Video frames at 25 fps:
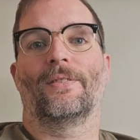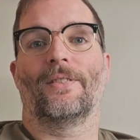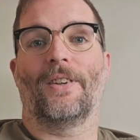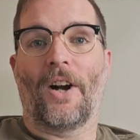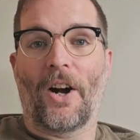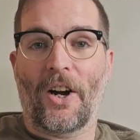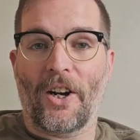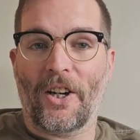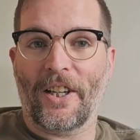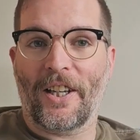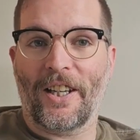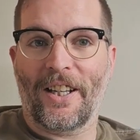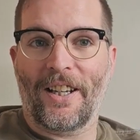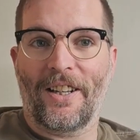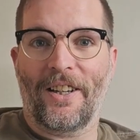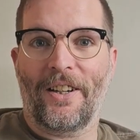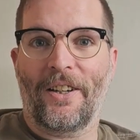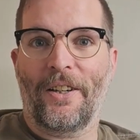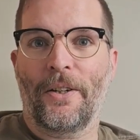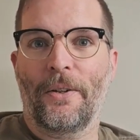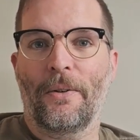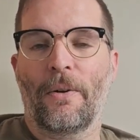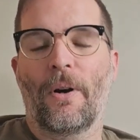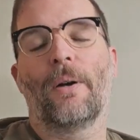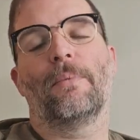Hi,
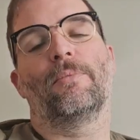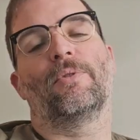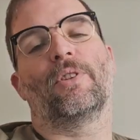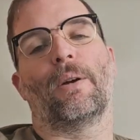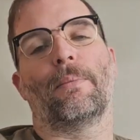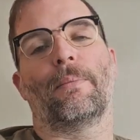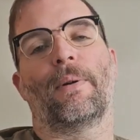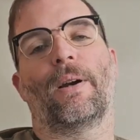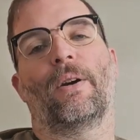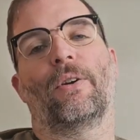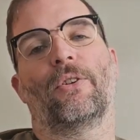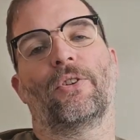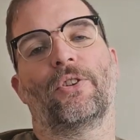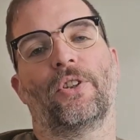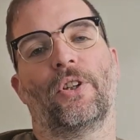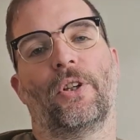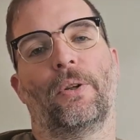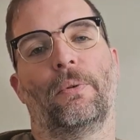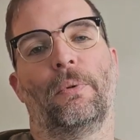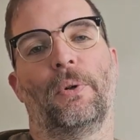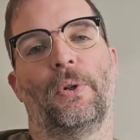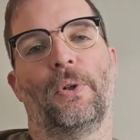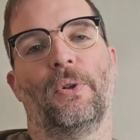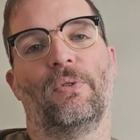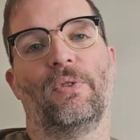hello, I'm Sam Harrison. I
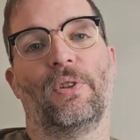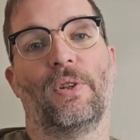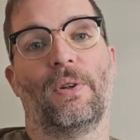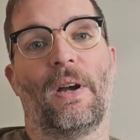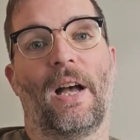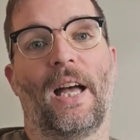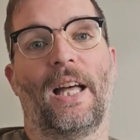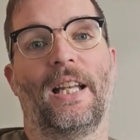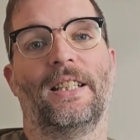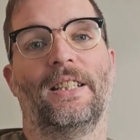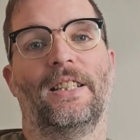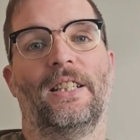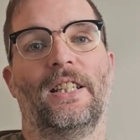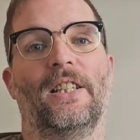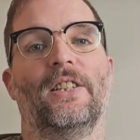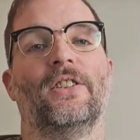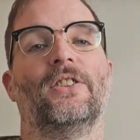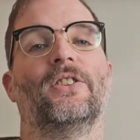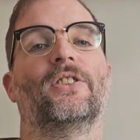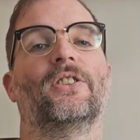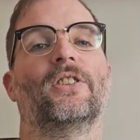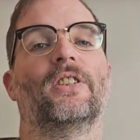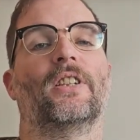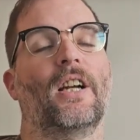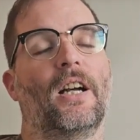read, review, and
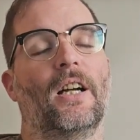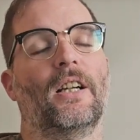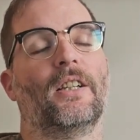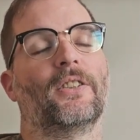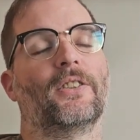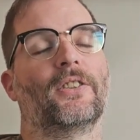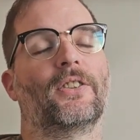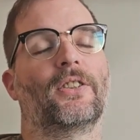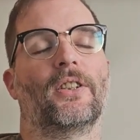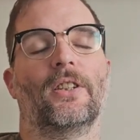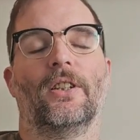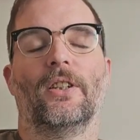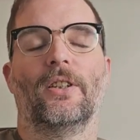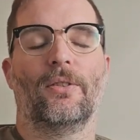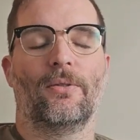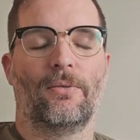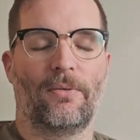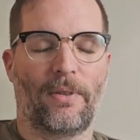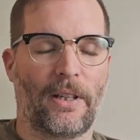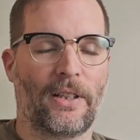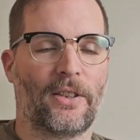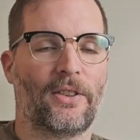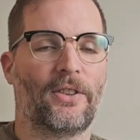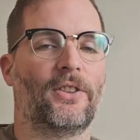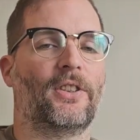discuss
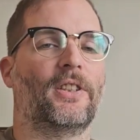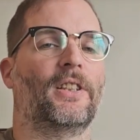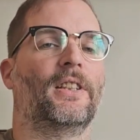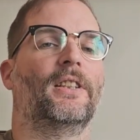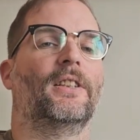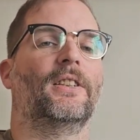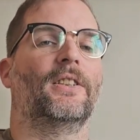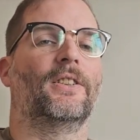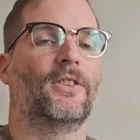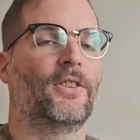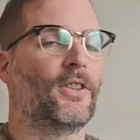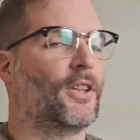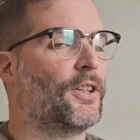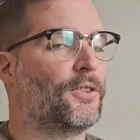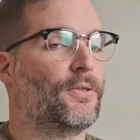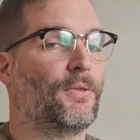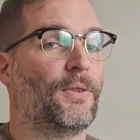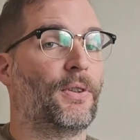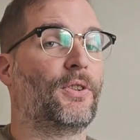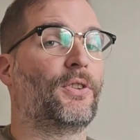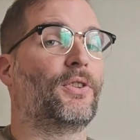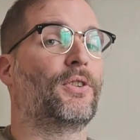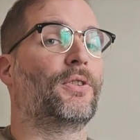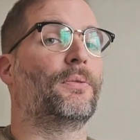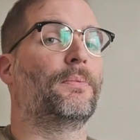fantasy and science
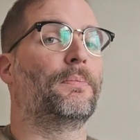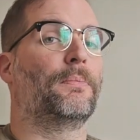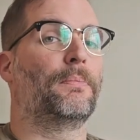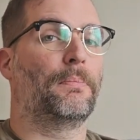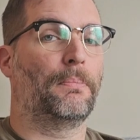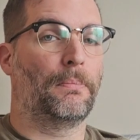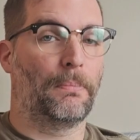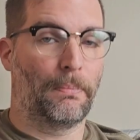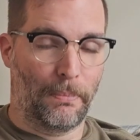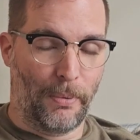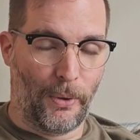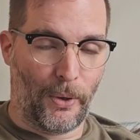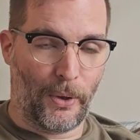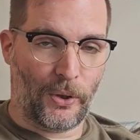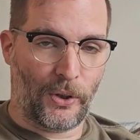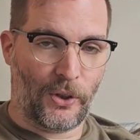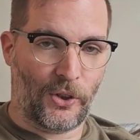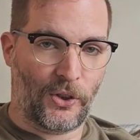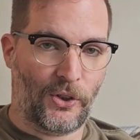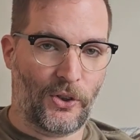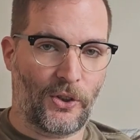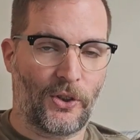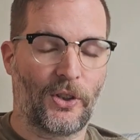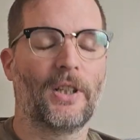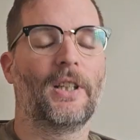fiction
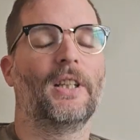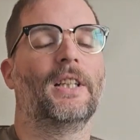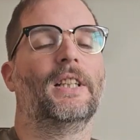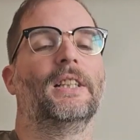books.